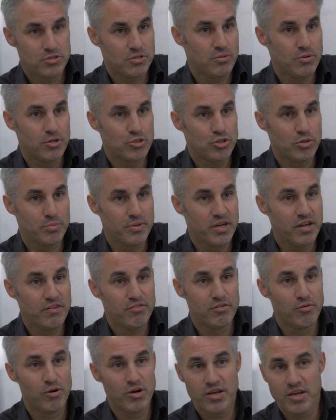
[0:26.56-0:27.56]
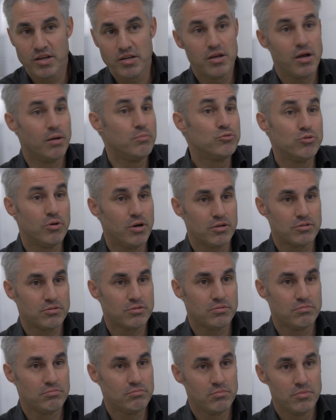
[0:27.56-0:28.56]
is our job, and everyone can come to
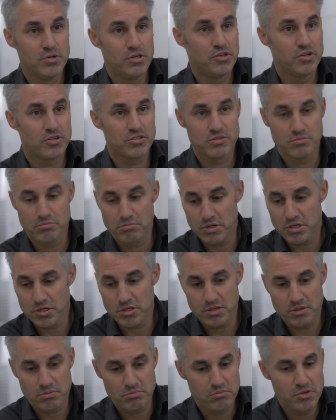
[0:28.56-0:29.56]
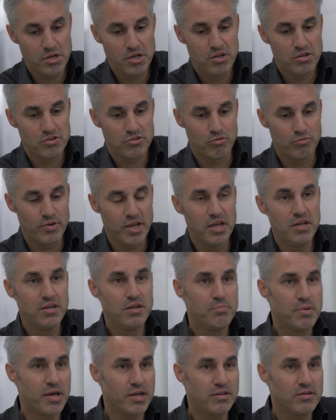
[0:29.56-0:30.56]
us. It doesn't matter. So we are
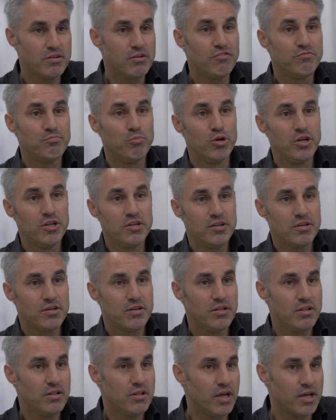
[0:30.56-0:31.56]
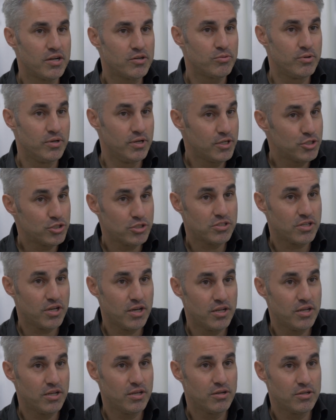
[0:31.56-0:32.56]
independent of political and religious
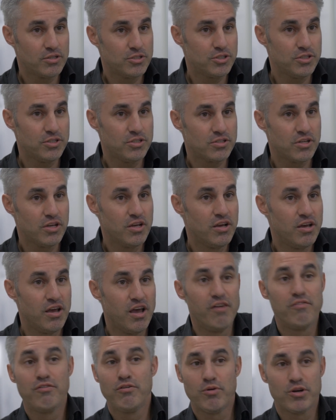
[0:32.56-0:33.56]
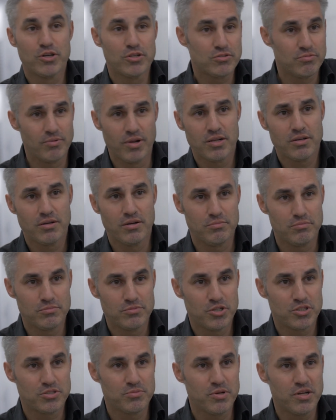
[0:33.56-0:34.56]
ideologies. Everyone is welcome.
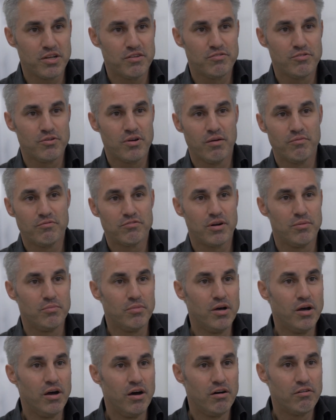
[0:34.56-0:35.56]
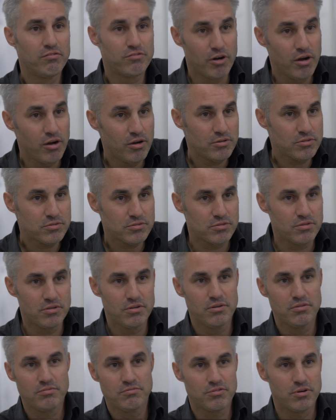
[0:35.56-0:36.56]
Doesn't matter if you come from France
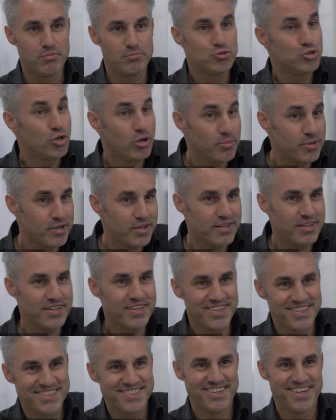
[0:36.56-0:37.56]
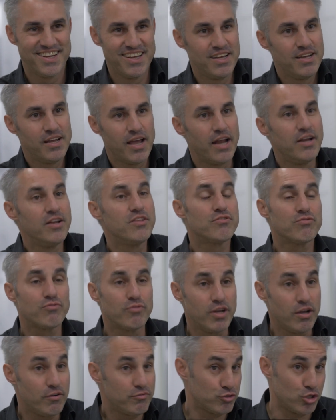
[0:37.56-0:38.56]
or from Germany, and it's
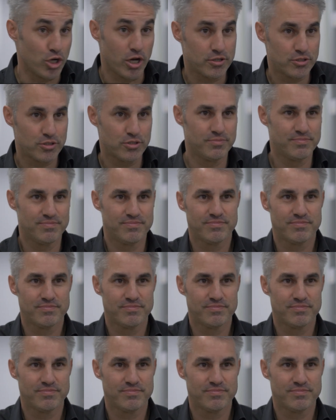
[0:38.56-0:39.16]
free of charge.